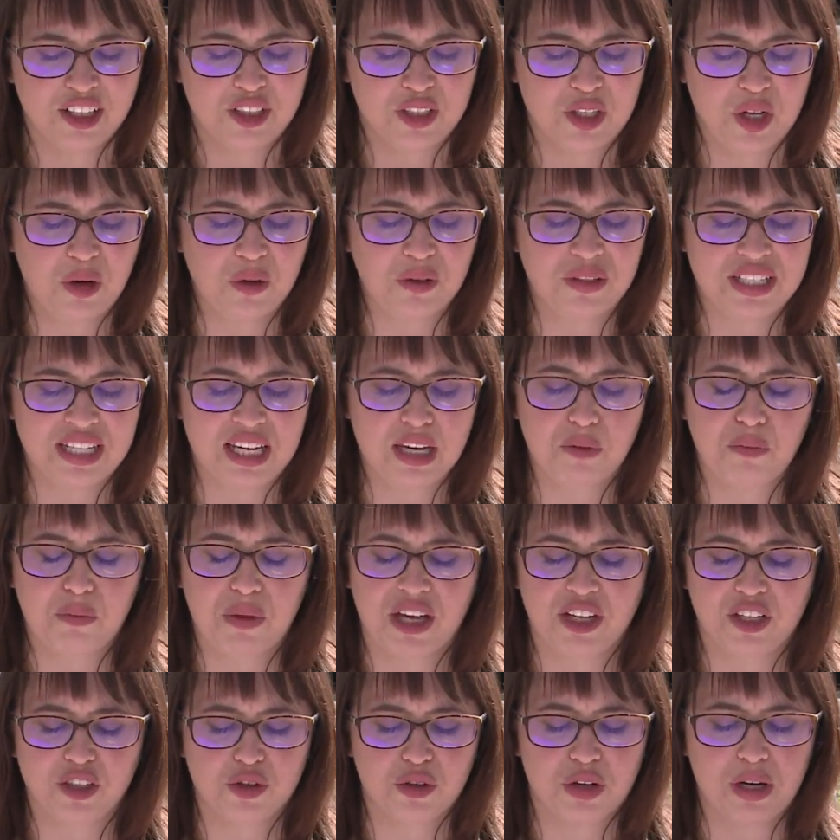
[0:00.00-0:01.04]
toe deep
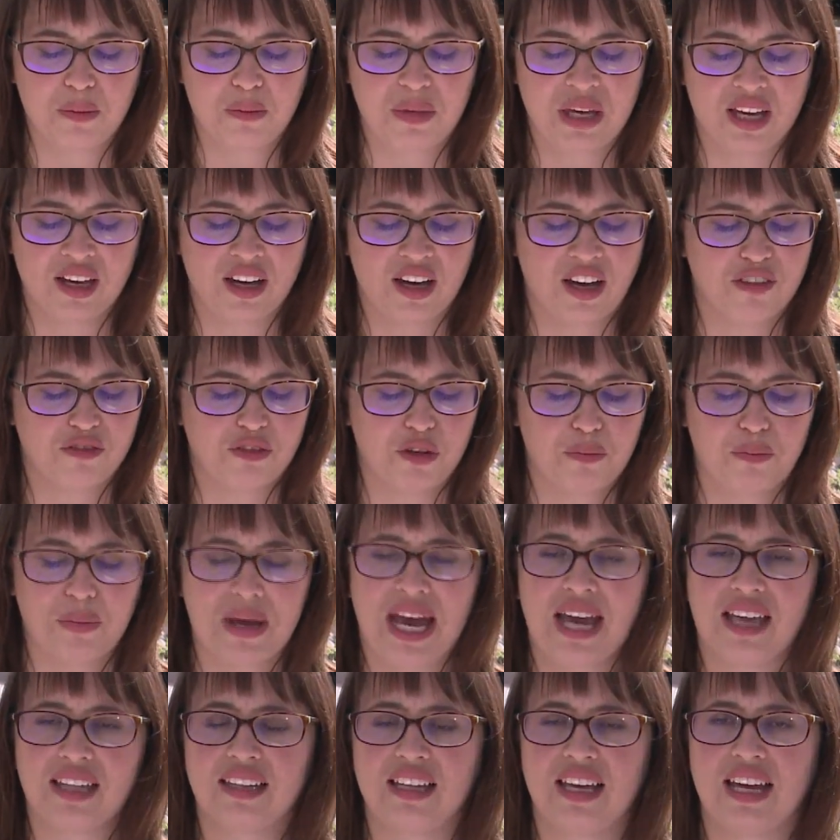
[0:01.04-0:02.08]
and dreaming of a
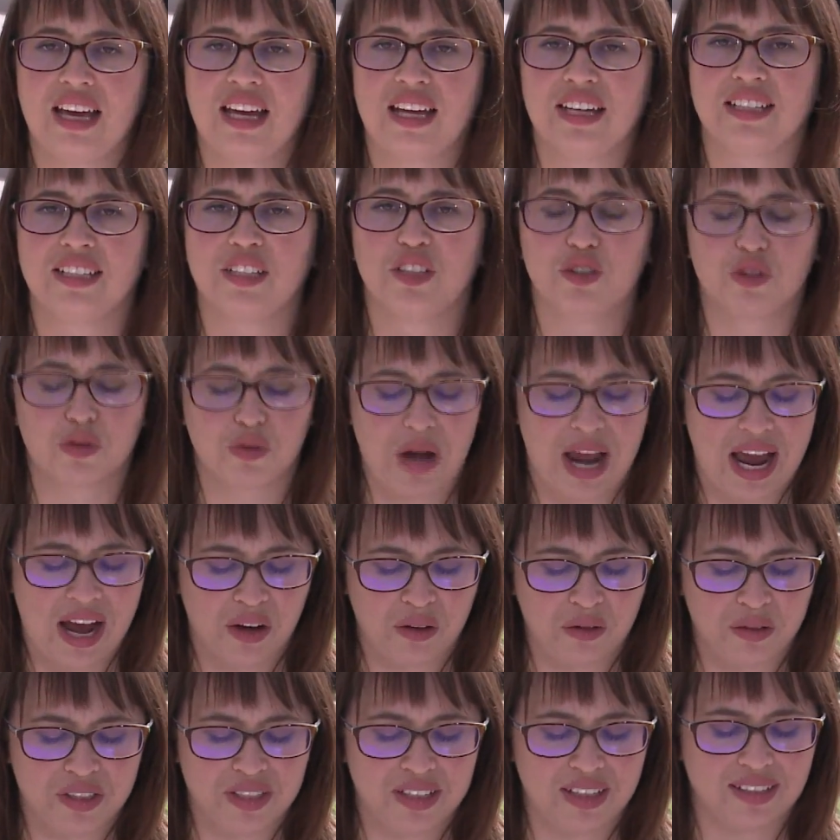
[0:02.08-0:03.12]
badland,
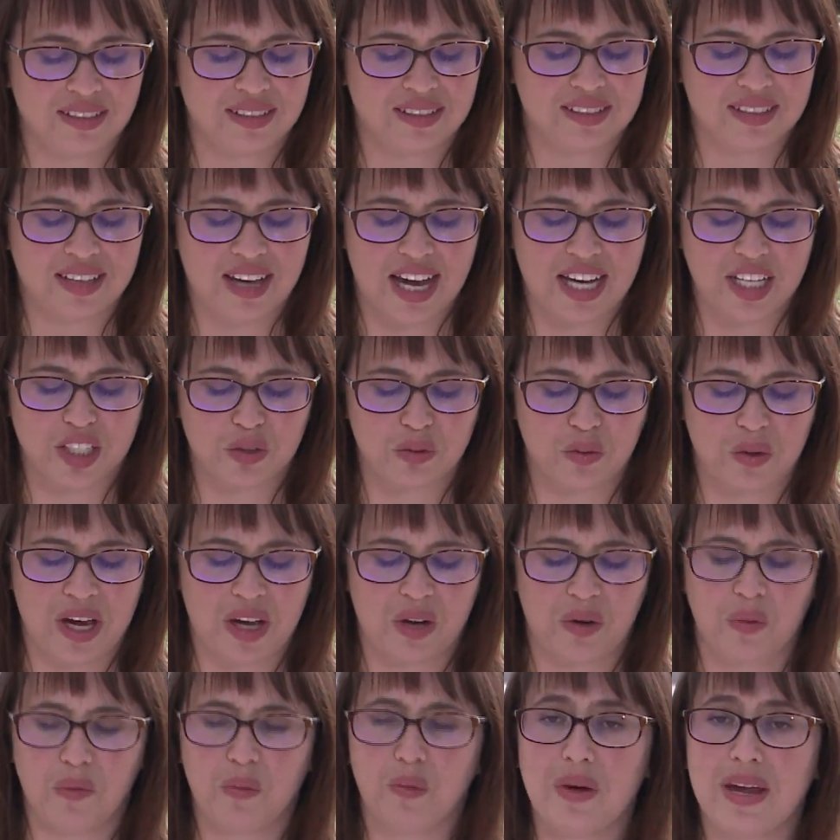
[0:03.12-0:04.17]
drowned in sky
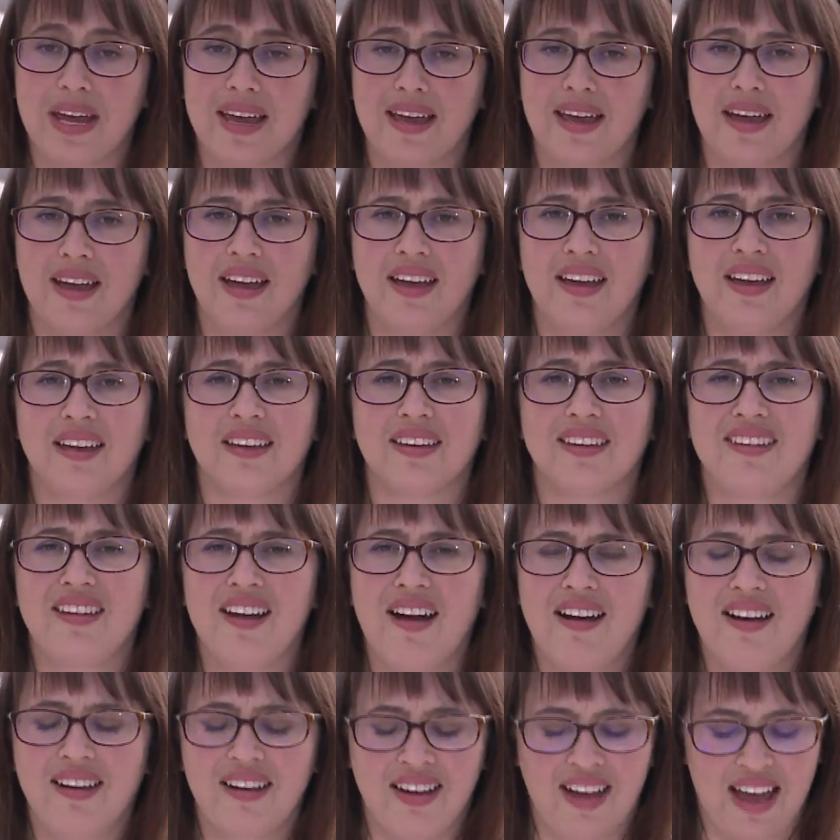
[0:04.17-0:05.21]
sweat, we,
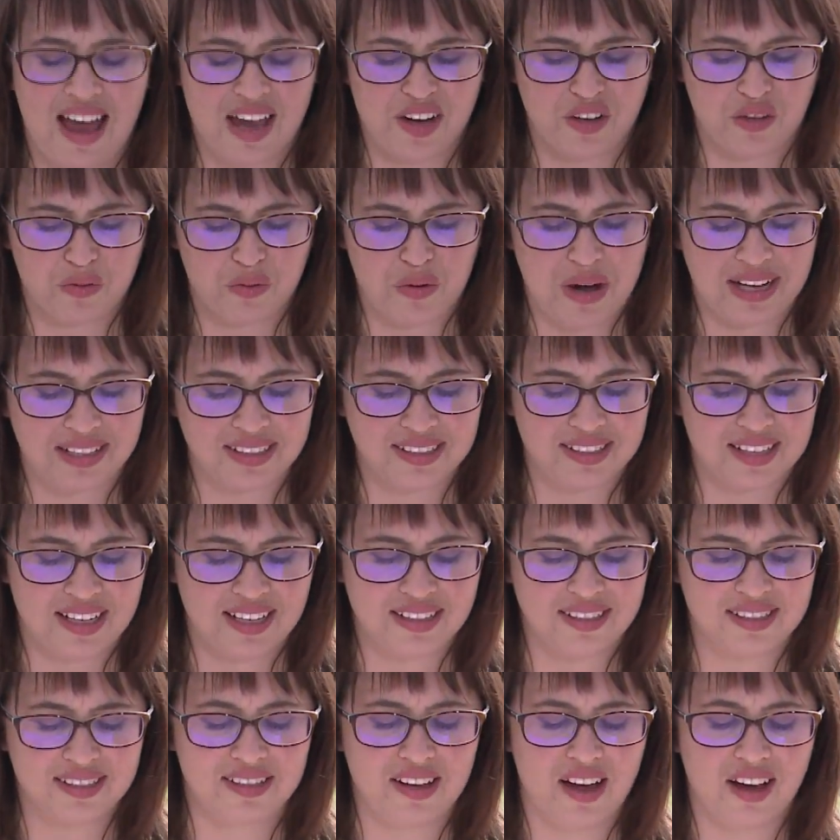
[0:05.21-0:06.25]
young and
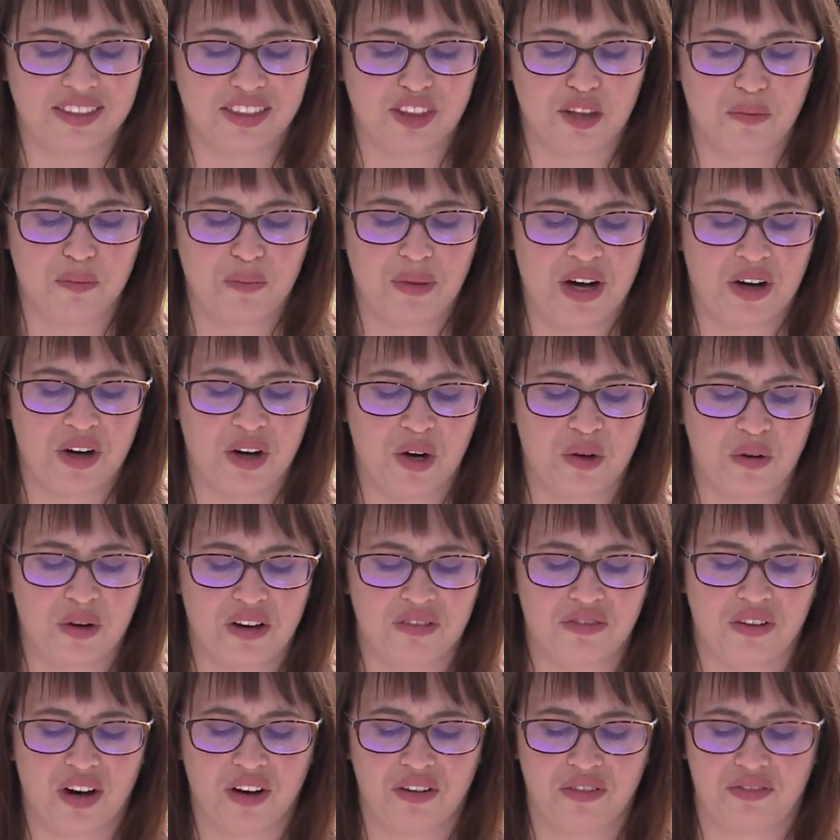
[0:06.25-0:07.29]
restless, sought the marrow
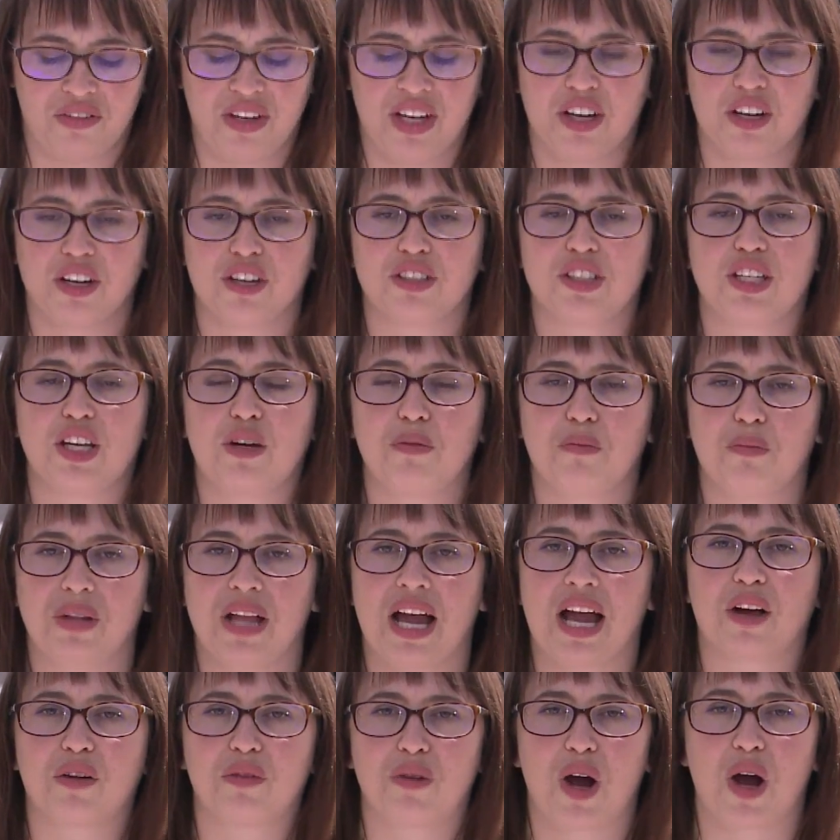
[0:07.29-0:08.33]
of our fears in
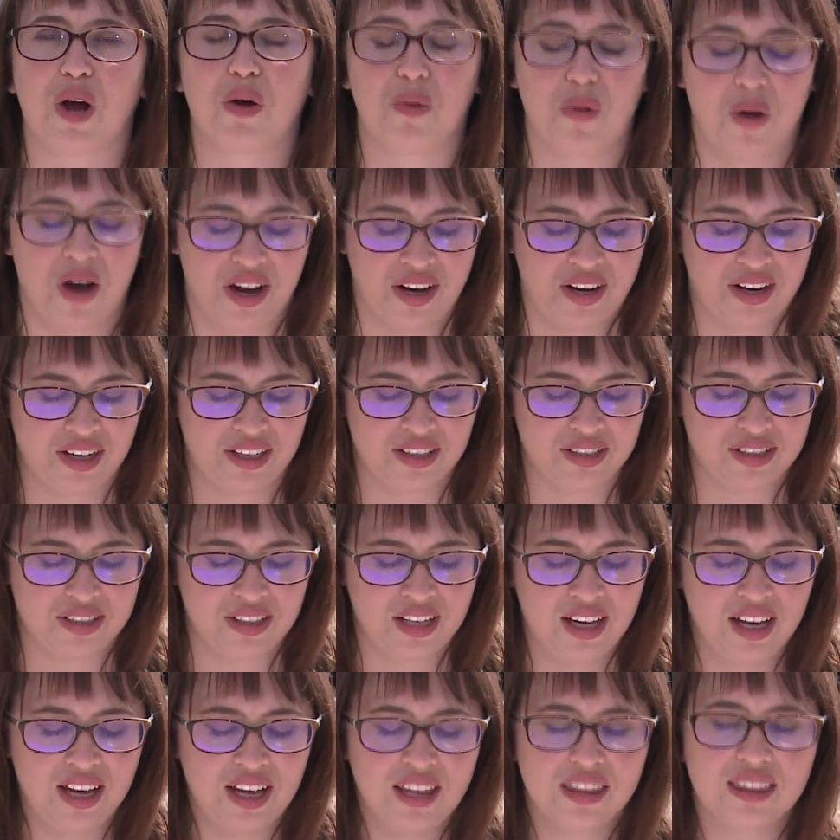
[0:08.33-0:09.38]
black rock waters,
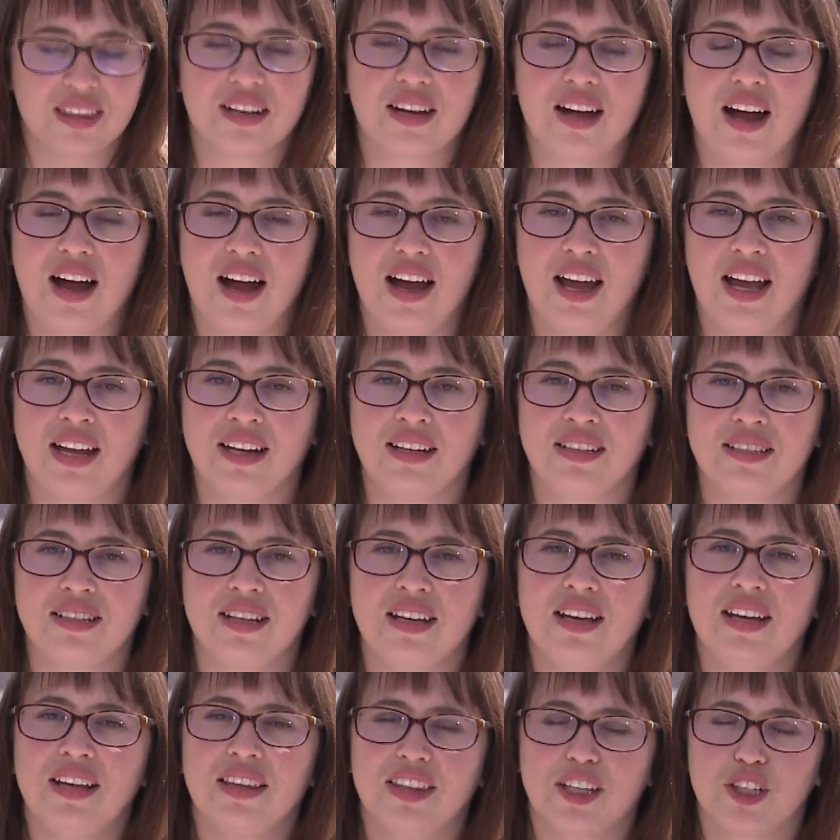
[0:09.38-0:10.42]
the kind
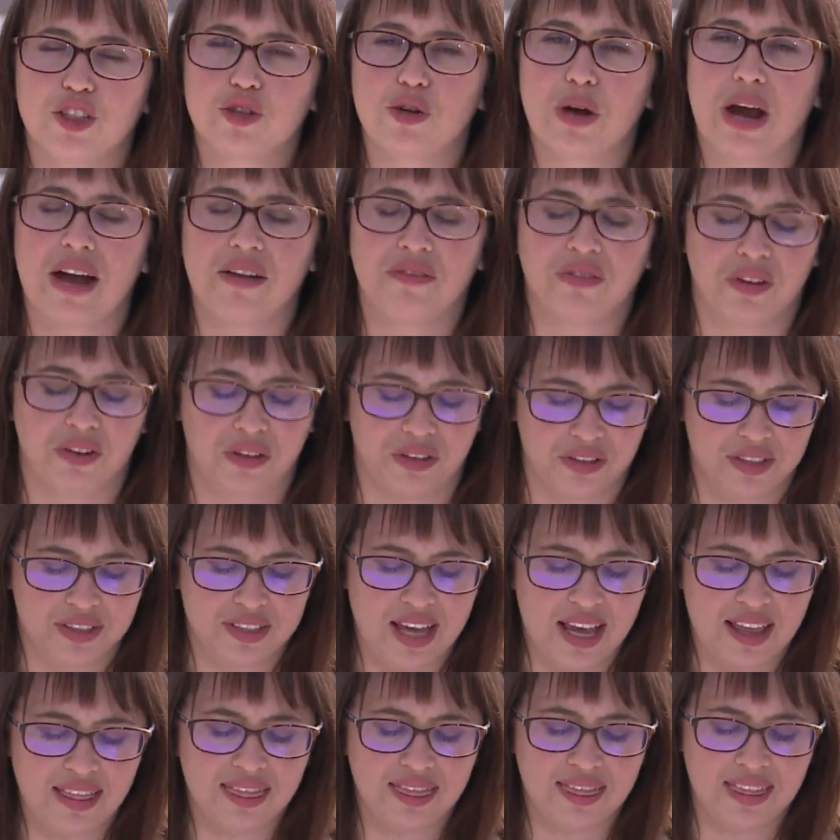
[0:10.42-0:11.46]
that travel
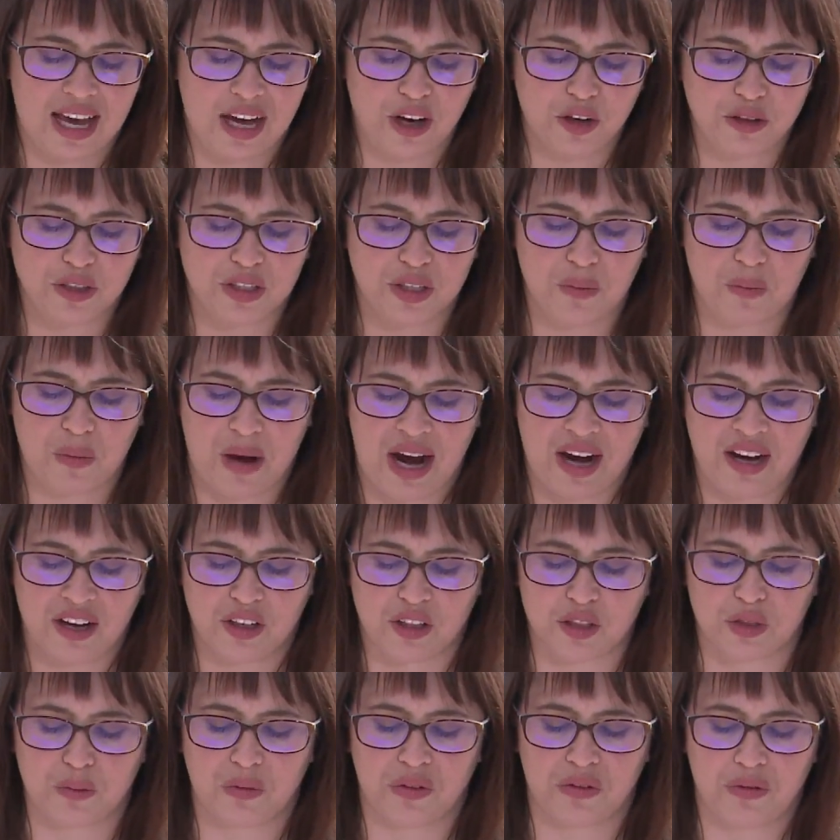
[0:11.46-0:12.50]
10,000
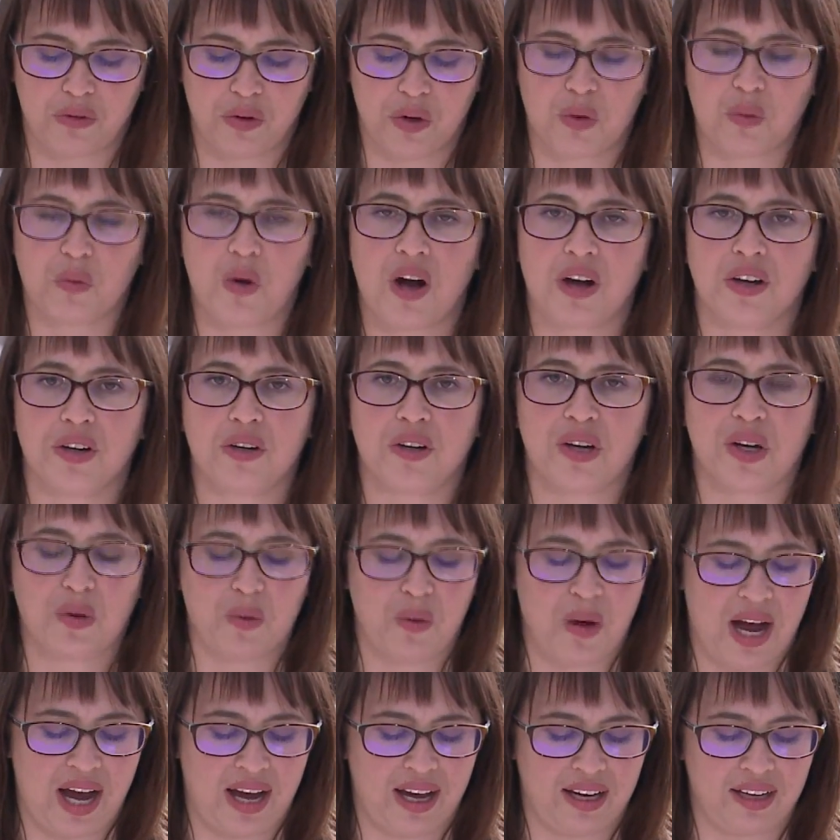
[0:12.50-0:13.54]
miles before wandering
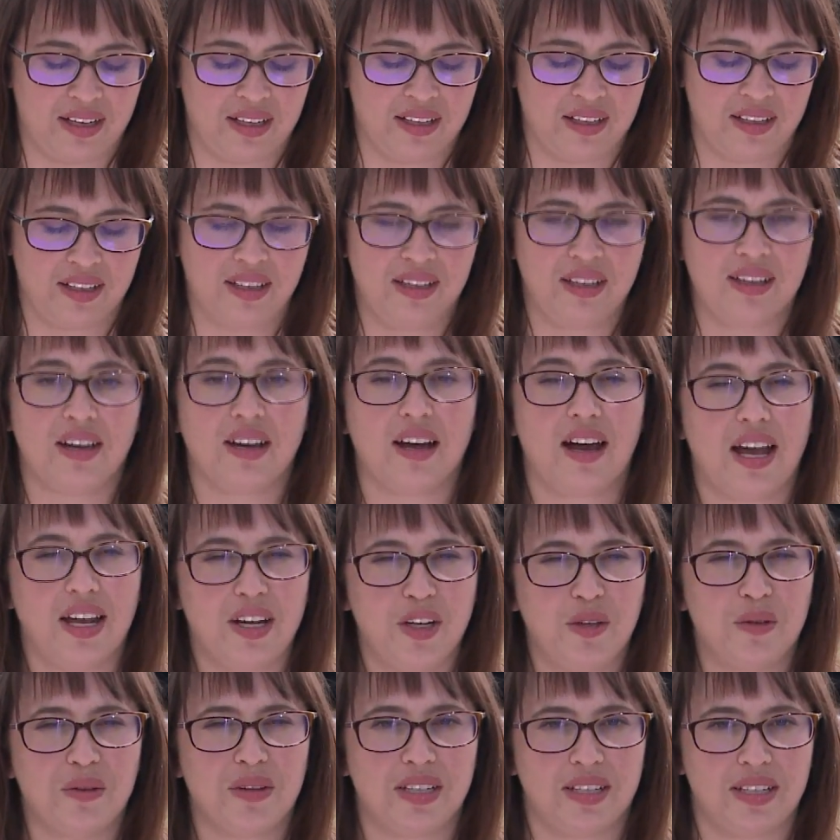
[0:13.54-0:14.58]
wide. I
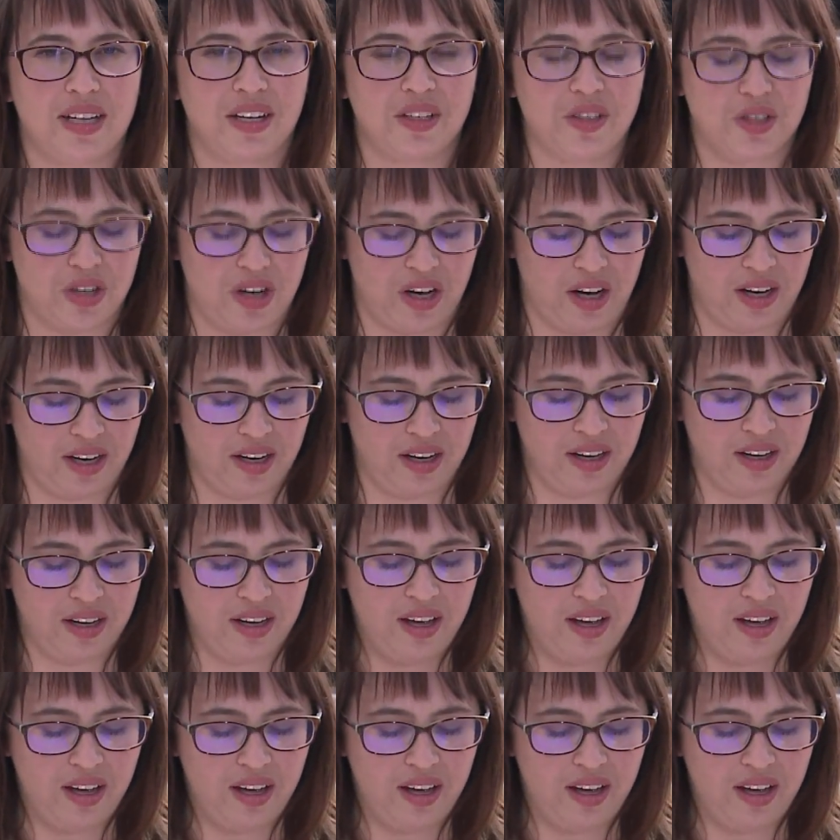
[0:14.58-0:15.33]
knew the danger.